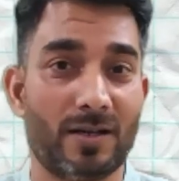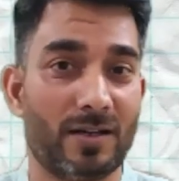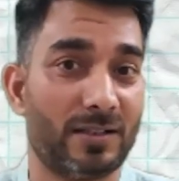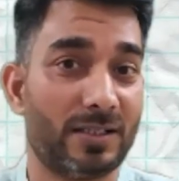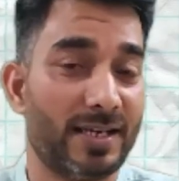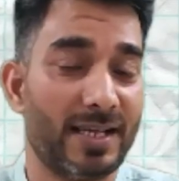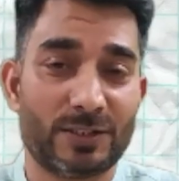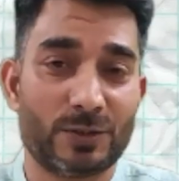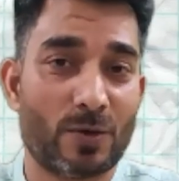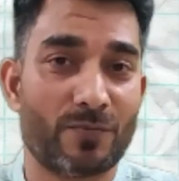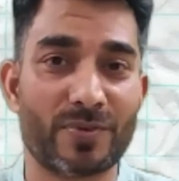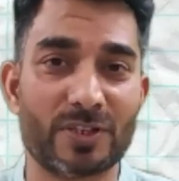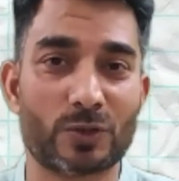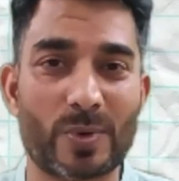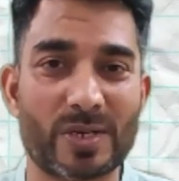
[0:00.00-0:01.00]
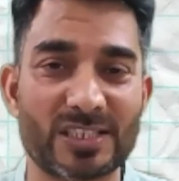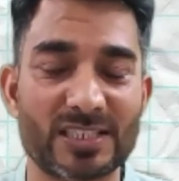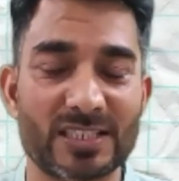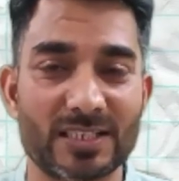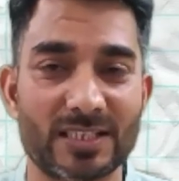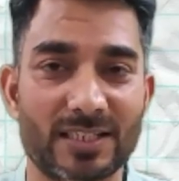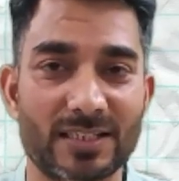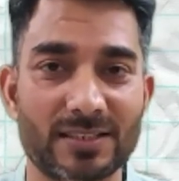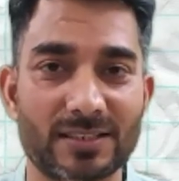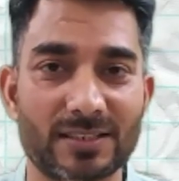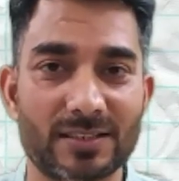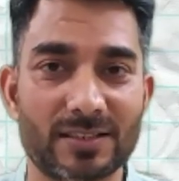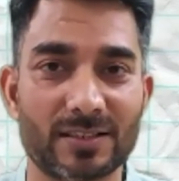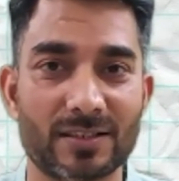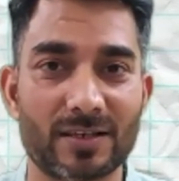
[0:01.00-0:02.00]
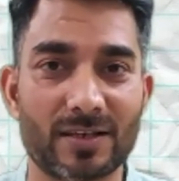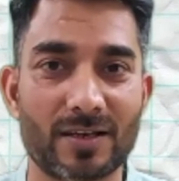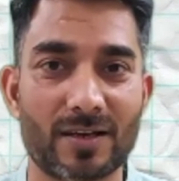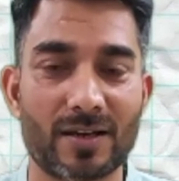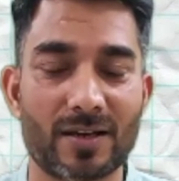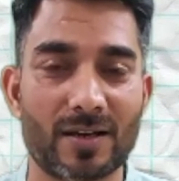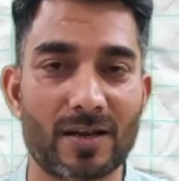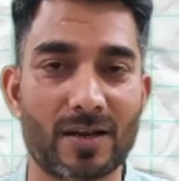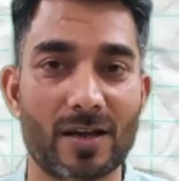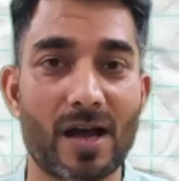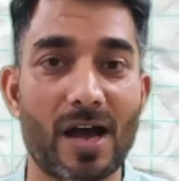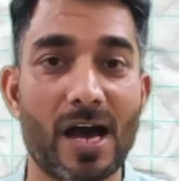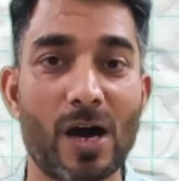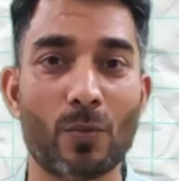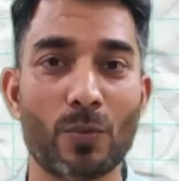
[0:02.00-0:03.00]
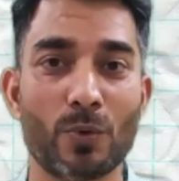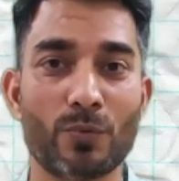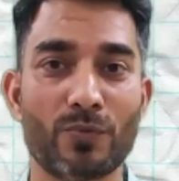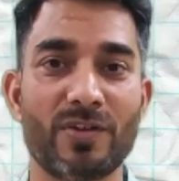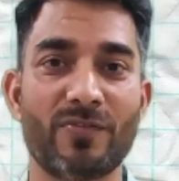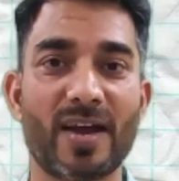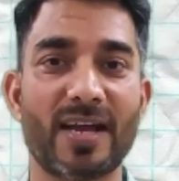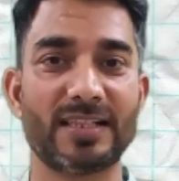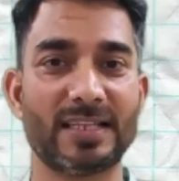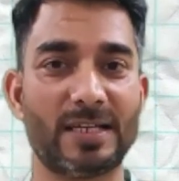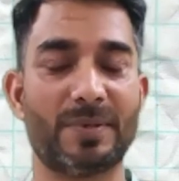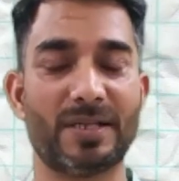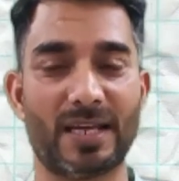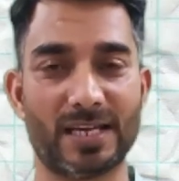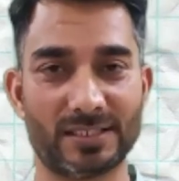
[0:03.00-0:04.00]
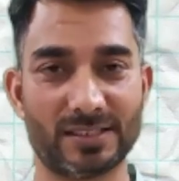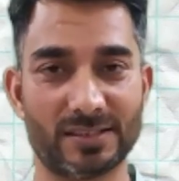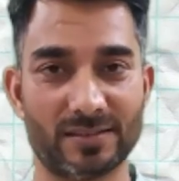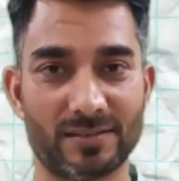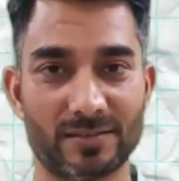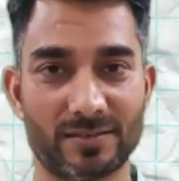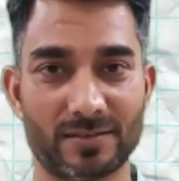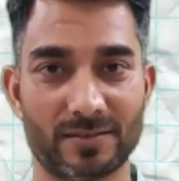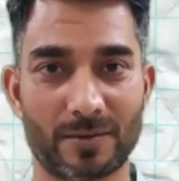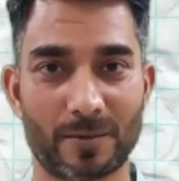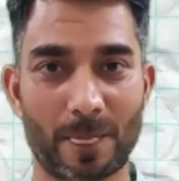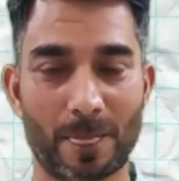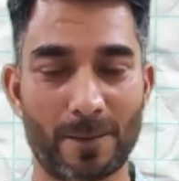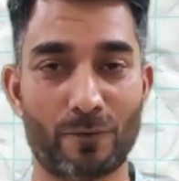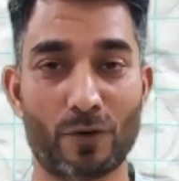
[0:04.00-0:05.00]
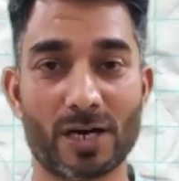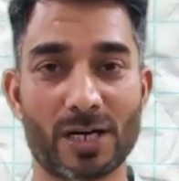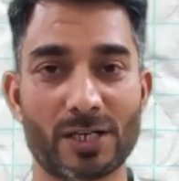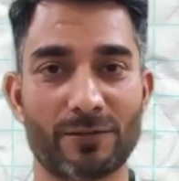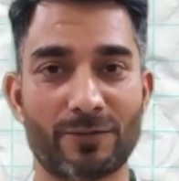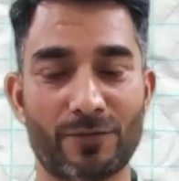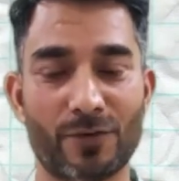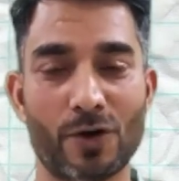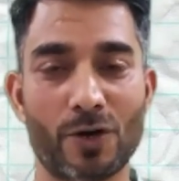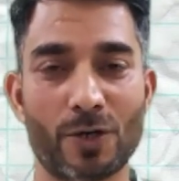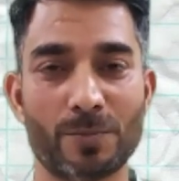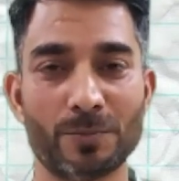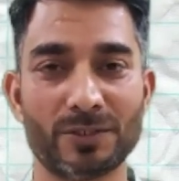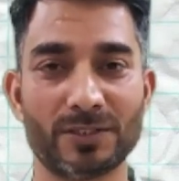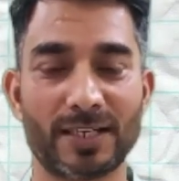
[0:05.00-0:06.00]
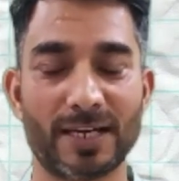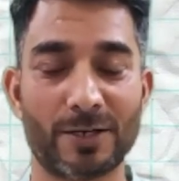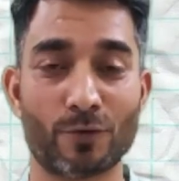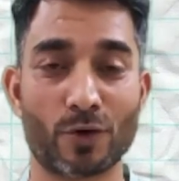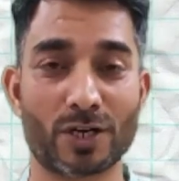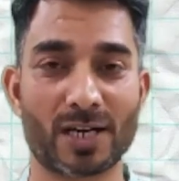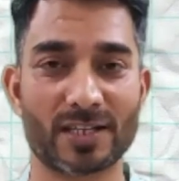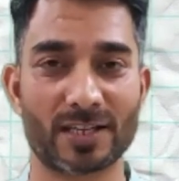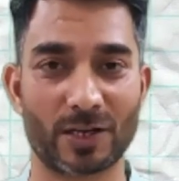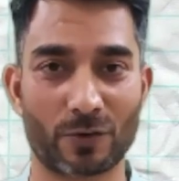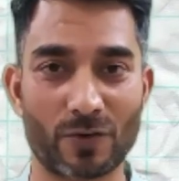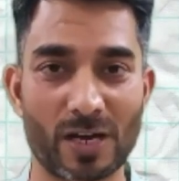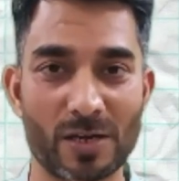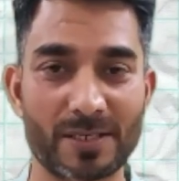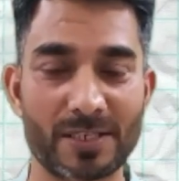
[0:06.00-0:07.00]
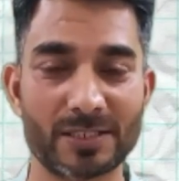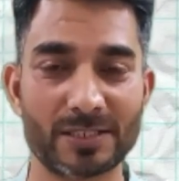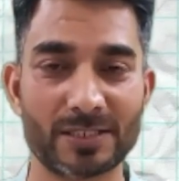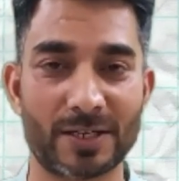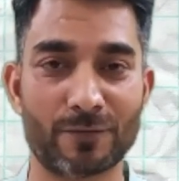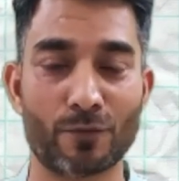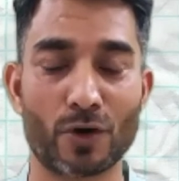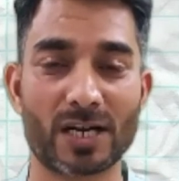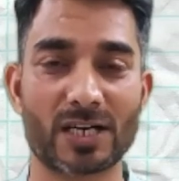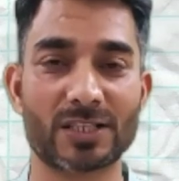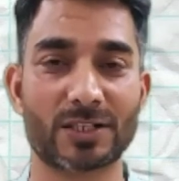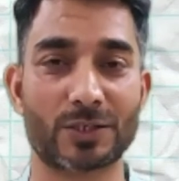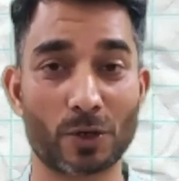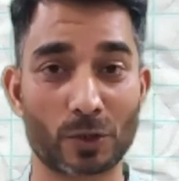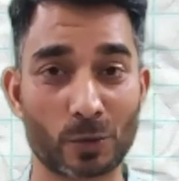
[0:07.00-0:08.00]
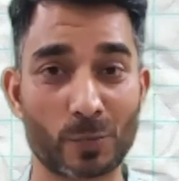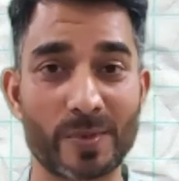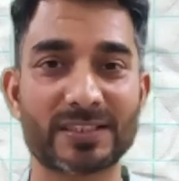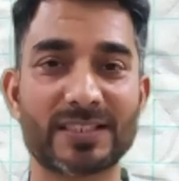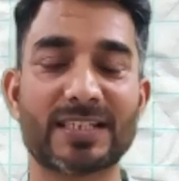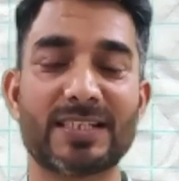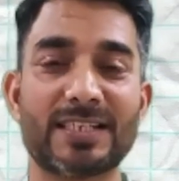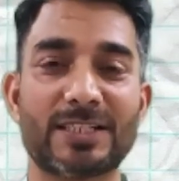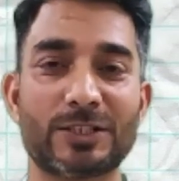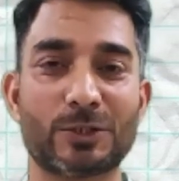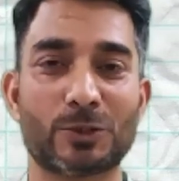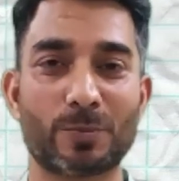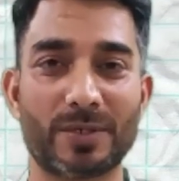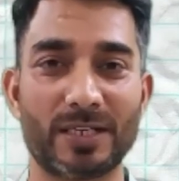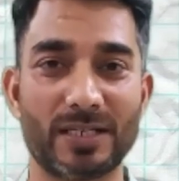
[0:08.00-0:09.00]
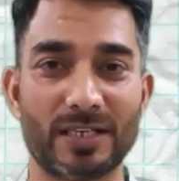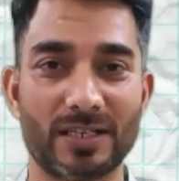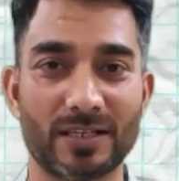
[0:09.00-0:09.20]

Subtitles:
The next obvious question is, how do we file the application? What are the forms and what are the requirements and what are the documents that needs to be